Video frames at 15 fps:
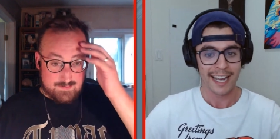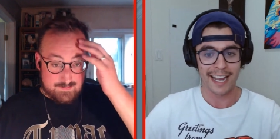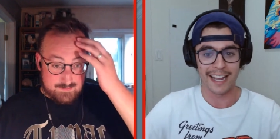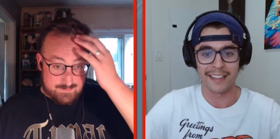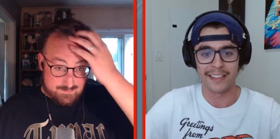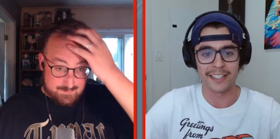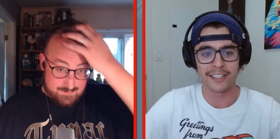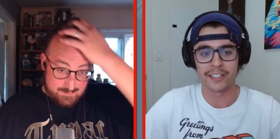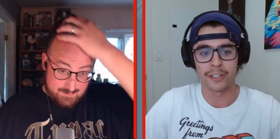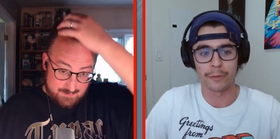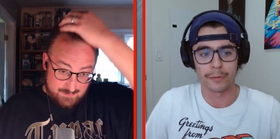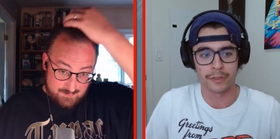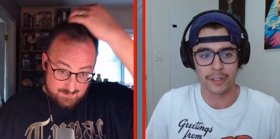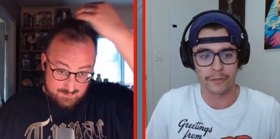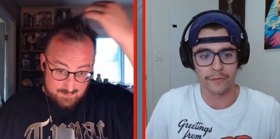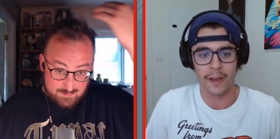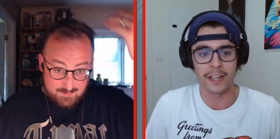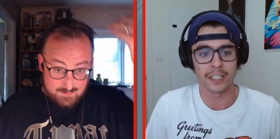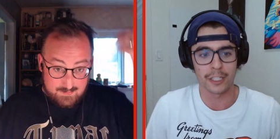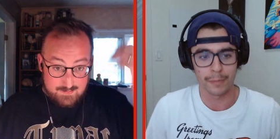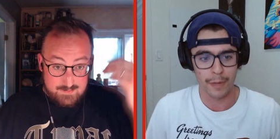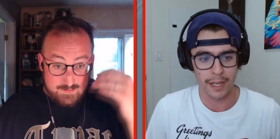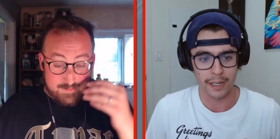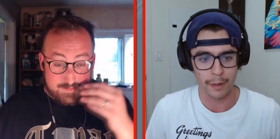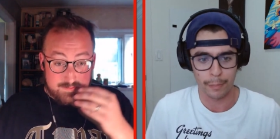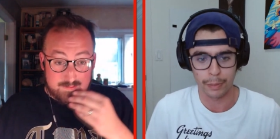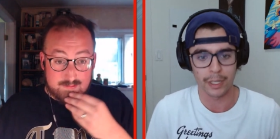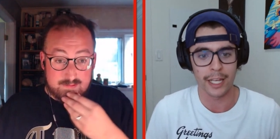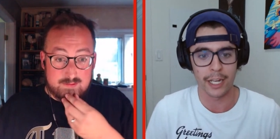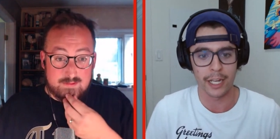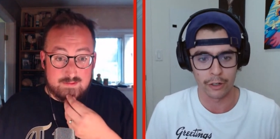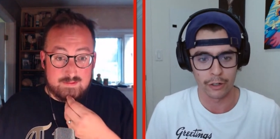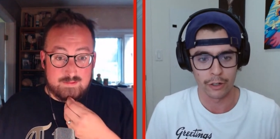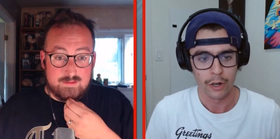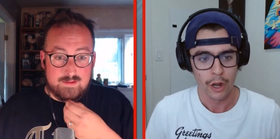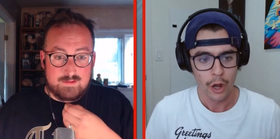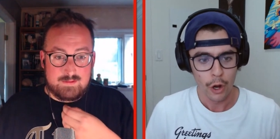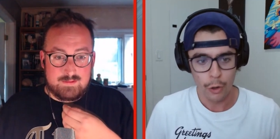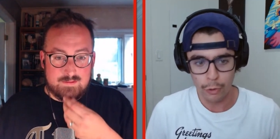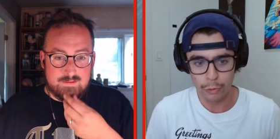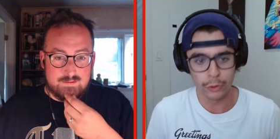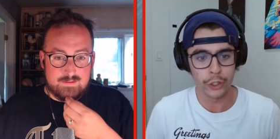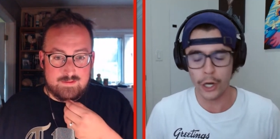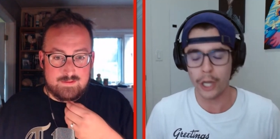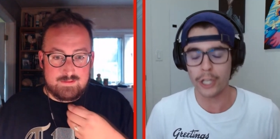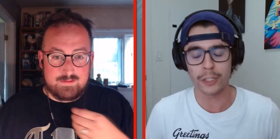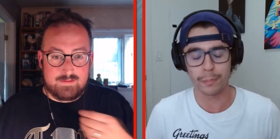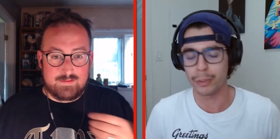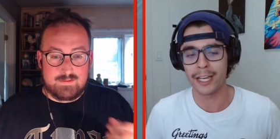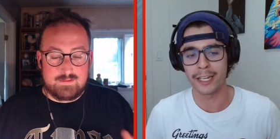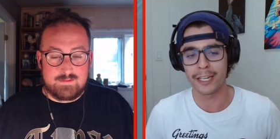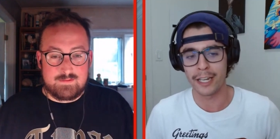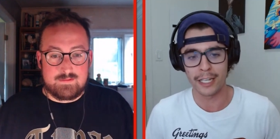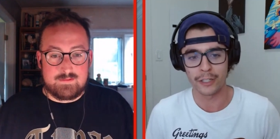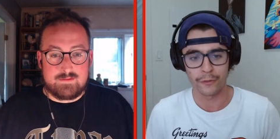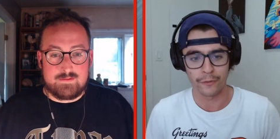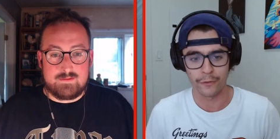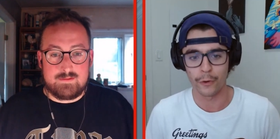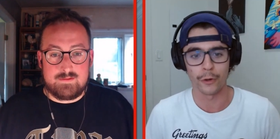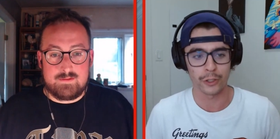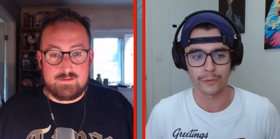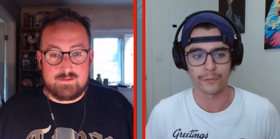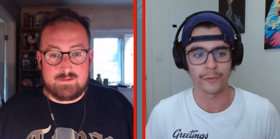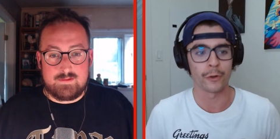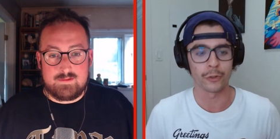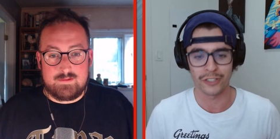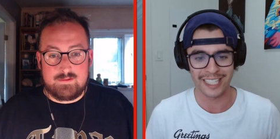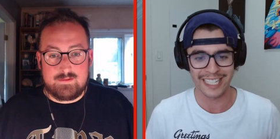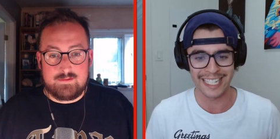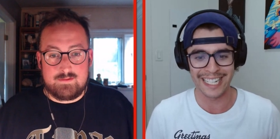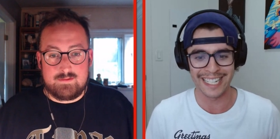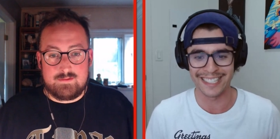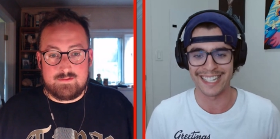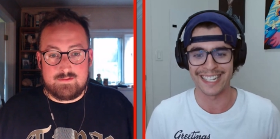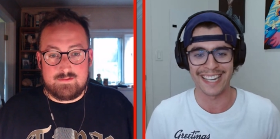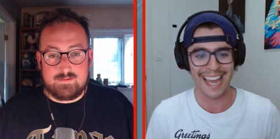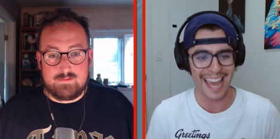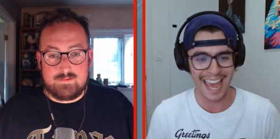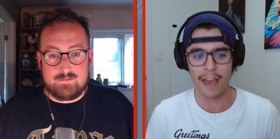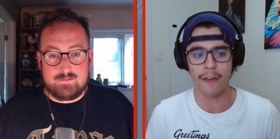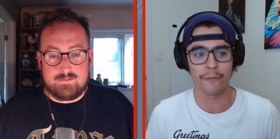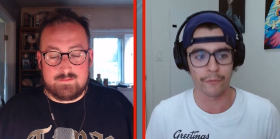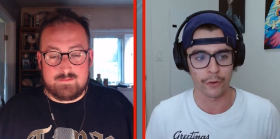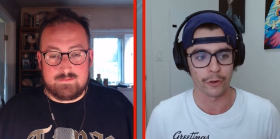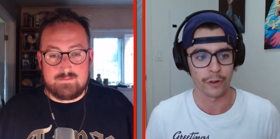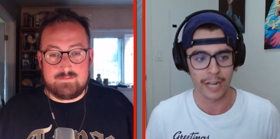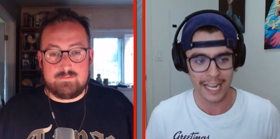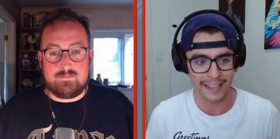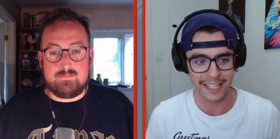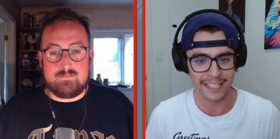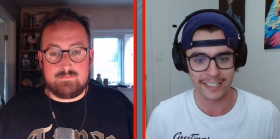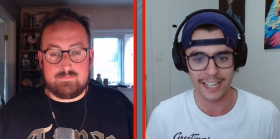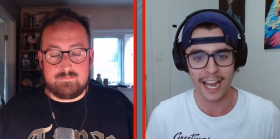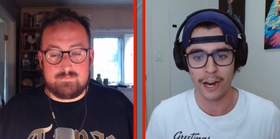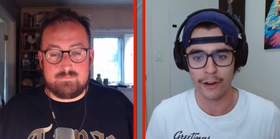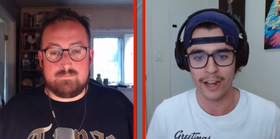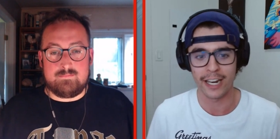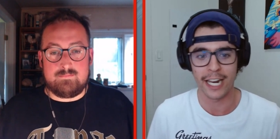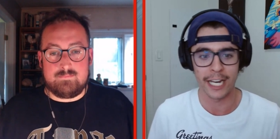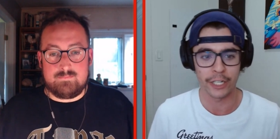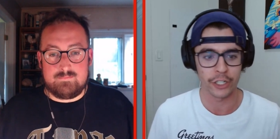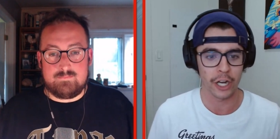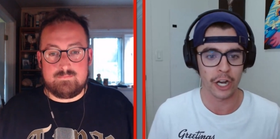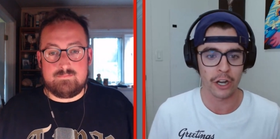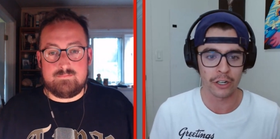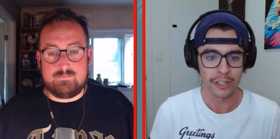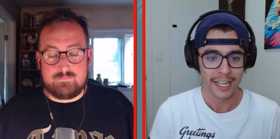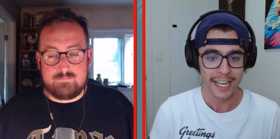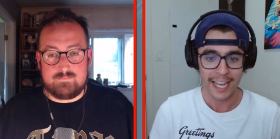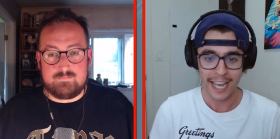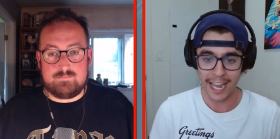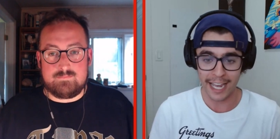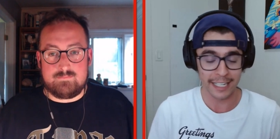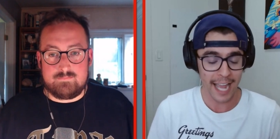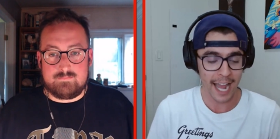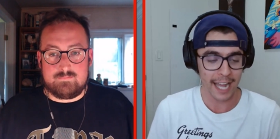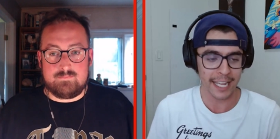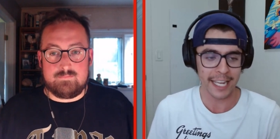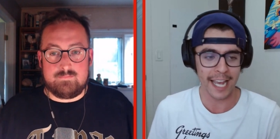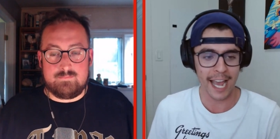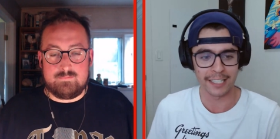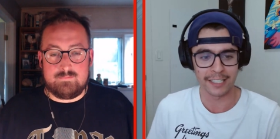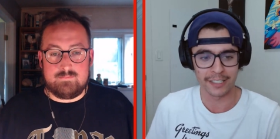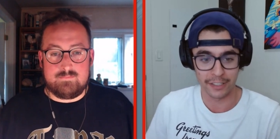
Speaker 1: and this is a defenseman, a player who just played his first full season ever in the entire mm. NHL. And yeah, he had